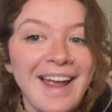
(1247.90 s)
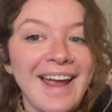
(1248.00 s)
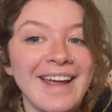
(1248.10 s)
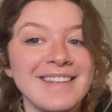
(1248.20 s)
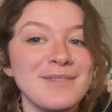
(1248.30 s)

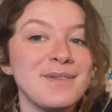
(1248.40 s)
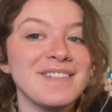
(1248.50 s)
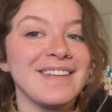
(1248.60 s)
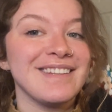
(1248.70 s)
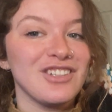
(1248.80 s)

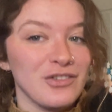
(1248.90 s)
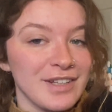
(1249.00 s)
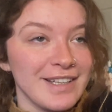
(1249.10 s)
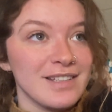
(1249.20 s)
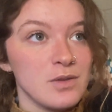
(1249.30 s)
80%
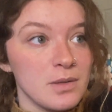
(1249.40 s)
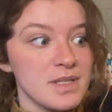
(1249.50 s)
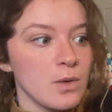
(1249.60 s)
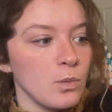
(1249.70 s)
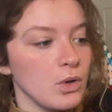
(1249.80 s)
acrylic,
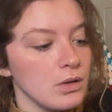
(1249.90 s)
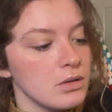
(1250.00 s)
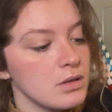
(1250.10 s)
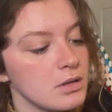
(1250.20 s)
20% wool.